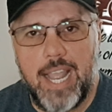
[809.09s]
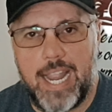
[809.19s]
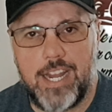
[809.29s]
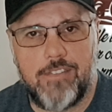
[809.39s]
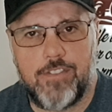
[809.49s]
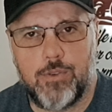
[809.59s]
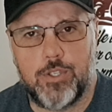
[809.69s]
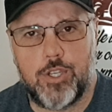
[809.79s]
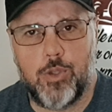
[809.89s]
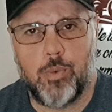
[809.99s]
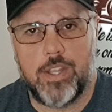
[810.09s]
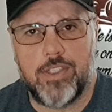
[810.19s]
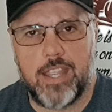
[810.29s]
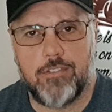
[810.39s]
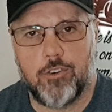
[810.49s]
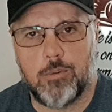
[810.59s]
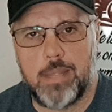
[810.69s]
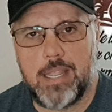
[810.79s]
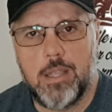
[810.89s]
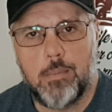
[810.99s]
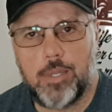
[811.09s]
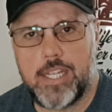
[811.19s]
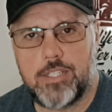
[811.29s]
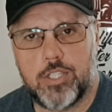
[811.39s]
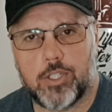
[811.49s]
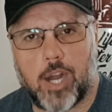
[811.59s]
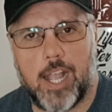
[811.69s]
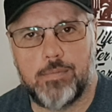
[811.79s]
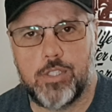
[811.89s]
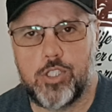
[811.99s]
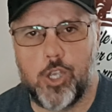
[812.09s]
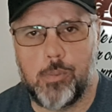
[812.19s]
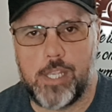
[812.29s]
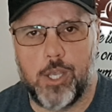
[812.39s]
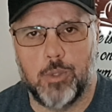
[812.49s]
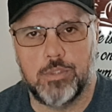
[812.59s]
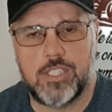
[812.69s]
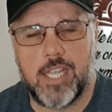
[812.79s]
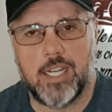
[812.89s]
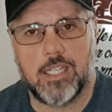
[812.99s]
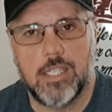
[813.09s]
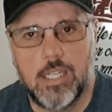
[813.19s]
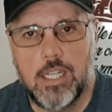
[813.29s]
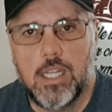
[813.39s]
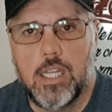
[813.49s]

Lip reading: And if you do one thing for me, please subscribe to Show Me Homesteader.